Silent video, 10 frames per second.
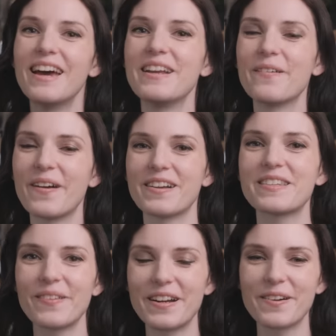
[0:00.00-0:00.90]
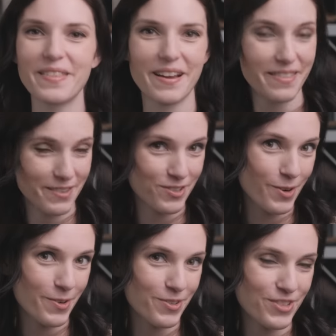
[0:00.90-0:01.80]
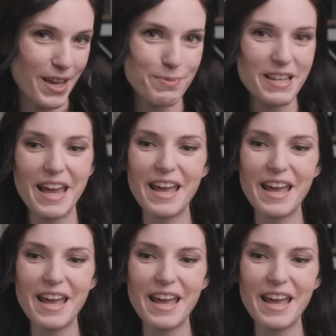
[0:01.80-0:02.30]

and you wear a sweater without those short row shapes,